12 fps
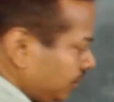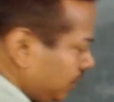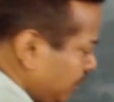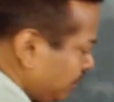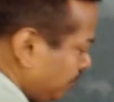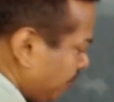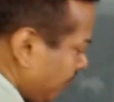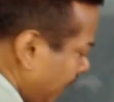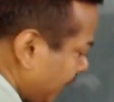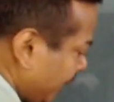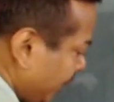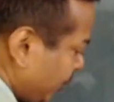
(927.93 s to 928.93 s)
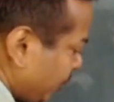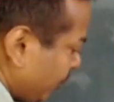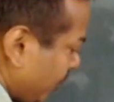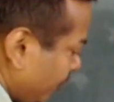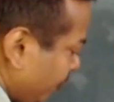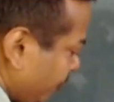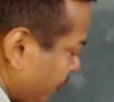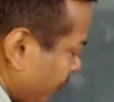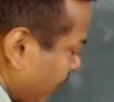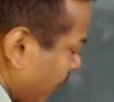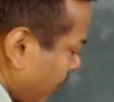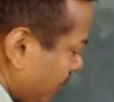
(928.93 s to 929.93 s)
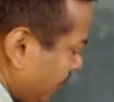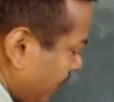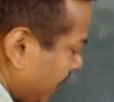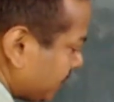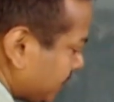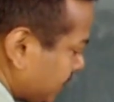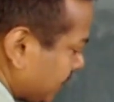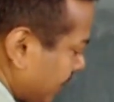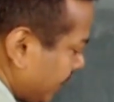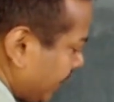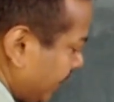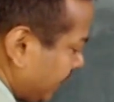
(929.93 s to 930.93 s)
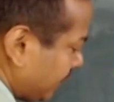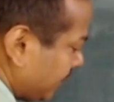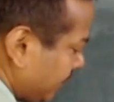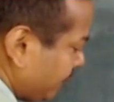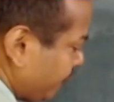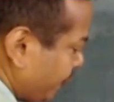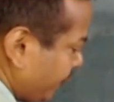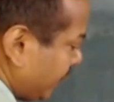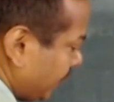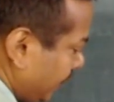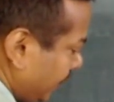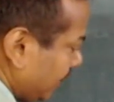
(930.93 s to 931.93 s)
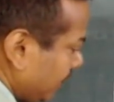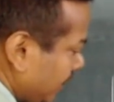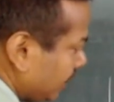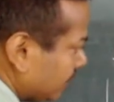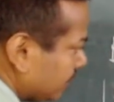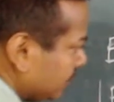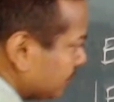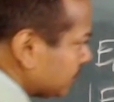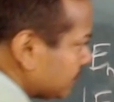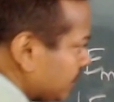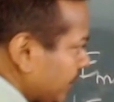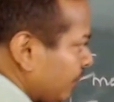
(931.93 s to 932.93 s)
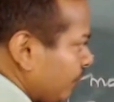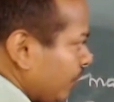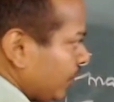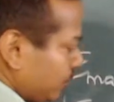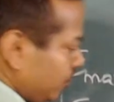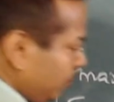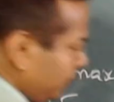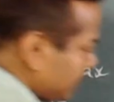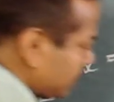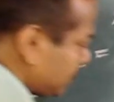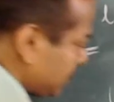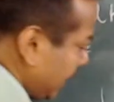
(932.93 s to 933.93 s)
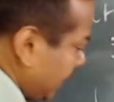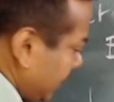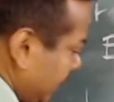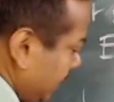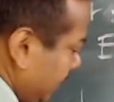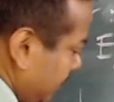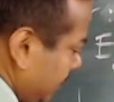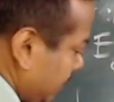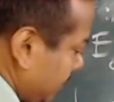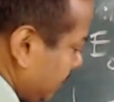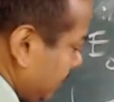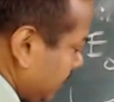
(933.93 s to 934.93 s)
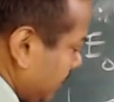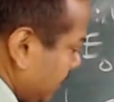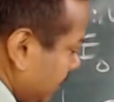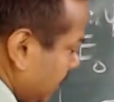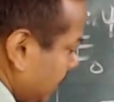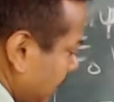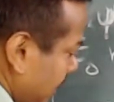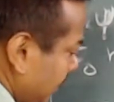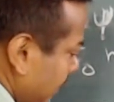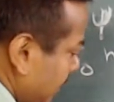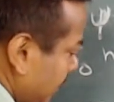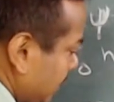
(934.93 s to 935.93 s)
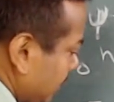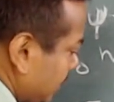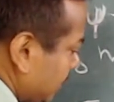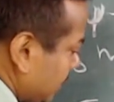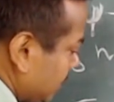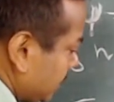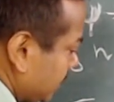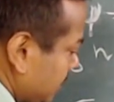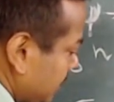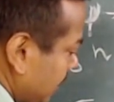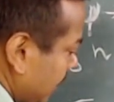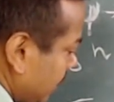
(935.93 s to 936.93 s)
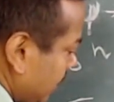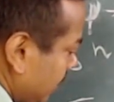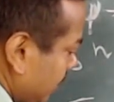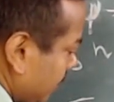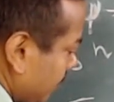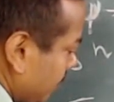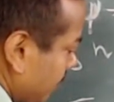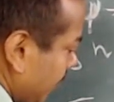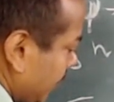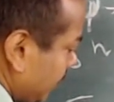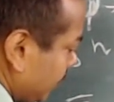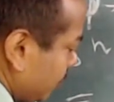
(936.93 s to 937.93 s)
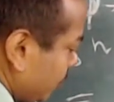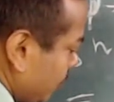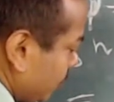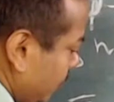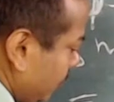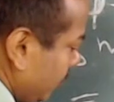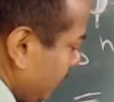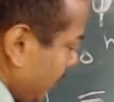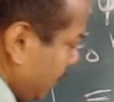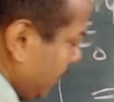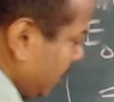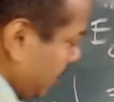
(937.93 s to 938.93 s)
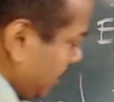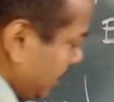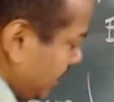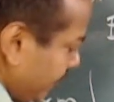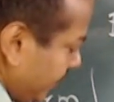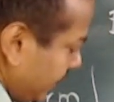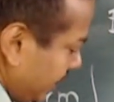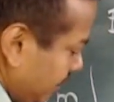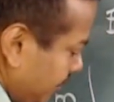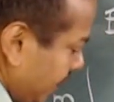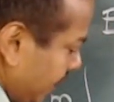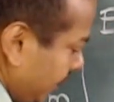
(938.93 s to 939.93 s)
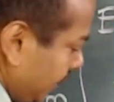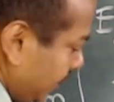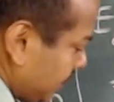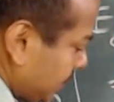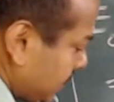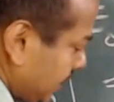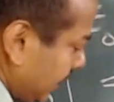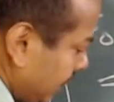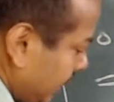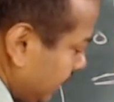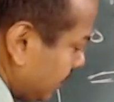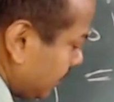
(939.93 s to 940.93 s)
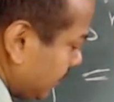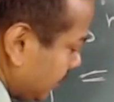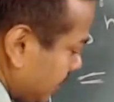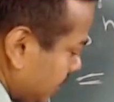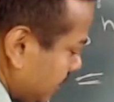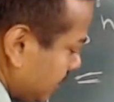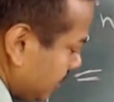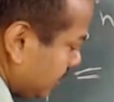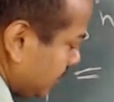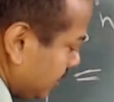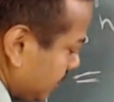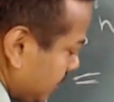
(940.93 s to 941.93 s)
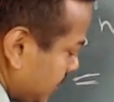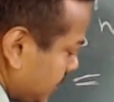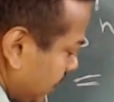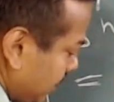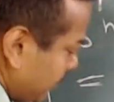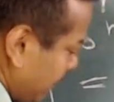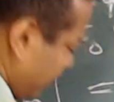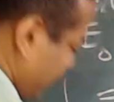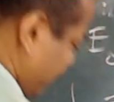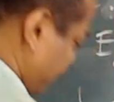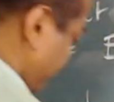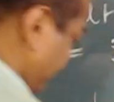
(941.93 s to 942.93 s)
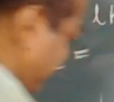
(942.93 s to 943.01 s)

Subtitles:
the magnitude of normalized radiated field. This is equal to sin n psi by 2 divided by sin psi by 2.